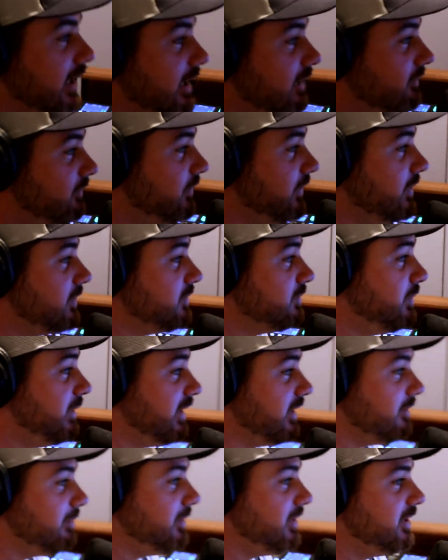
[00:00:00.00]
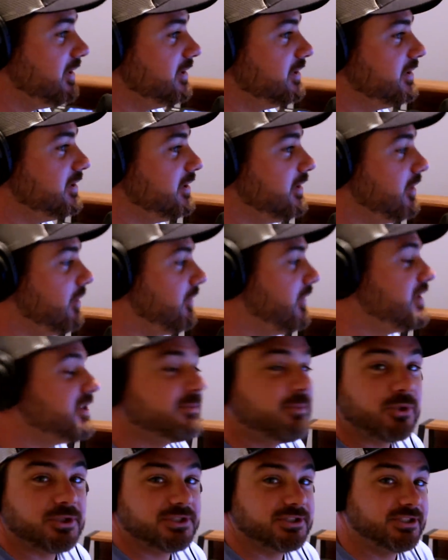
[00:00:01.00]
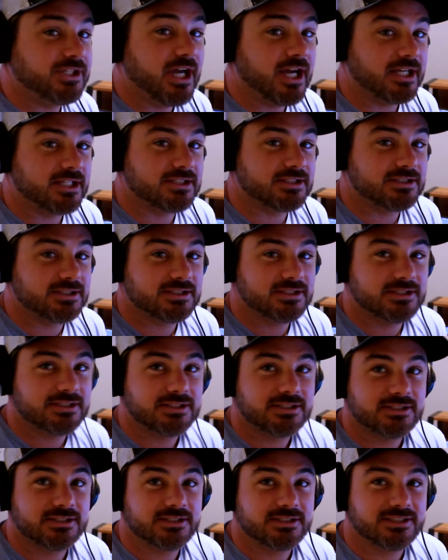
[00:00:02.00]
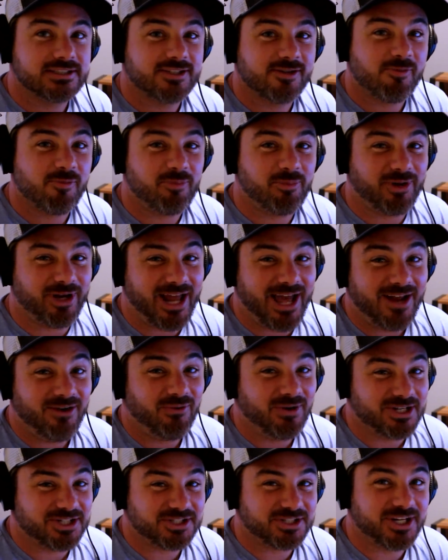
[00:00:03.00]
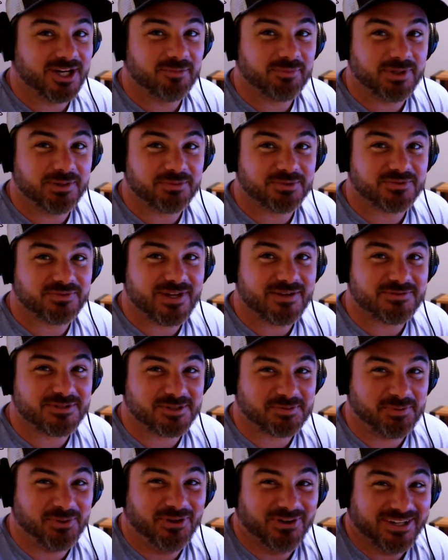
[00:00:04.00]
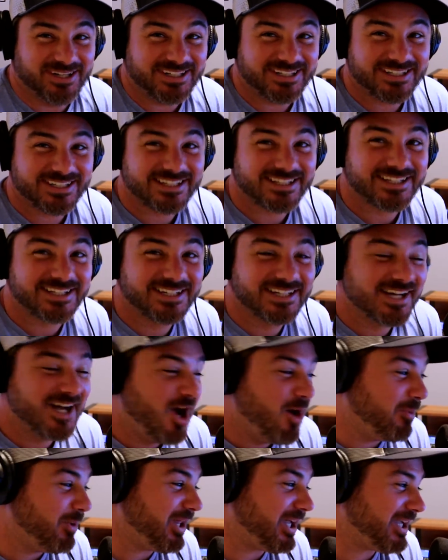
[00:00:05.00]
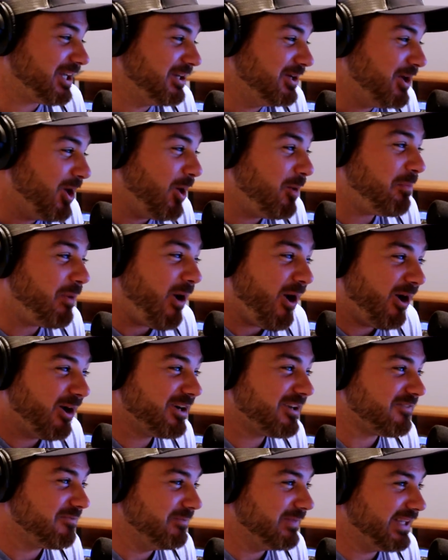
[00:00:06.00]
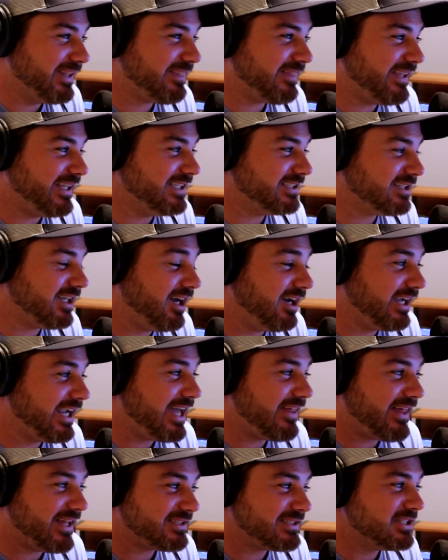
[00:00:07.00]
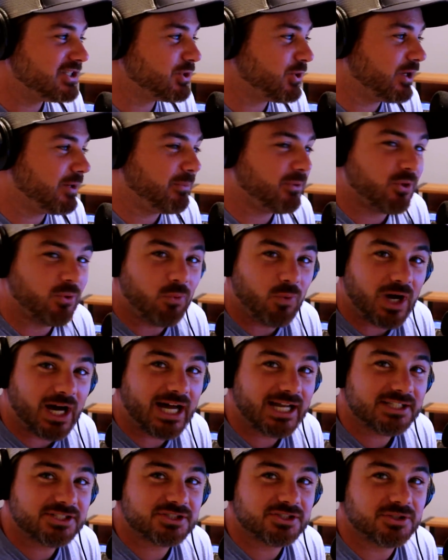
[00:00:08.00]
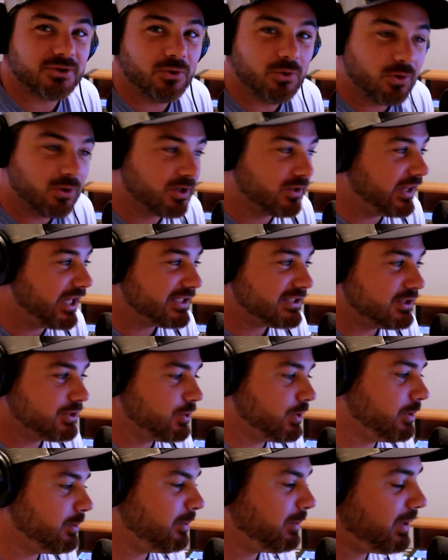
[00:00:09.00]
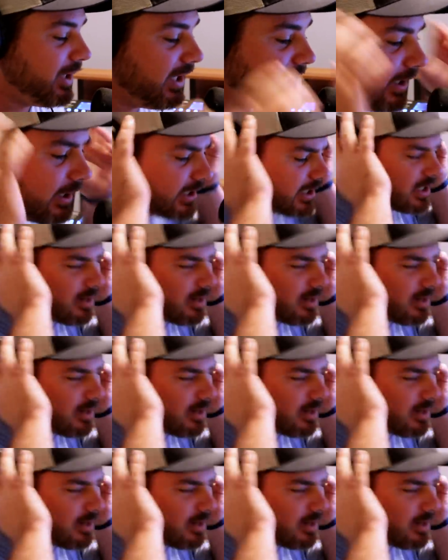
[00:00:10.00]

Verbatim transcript: It feels weird because, you know, this sport sucks, but I don't want to shit on people's favorite sport. Well, like no part of me thinks, oh yeah, that's enjoyable to watch or that's enjoyable to play.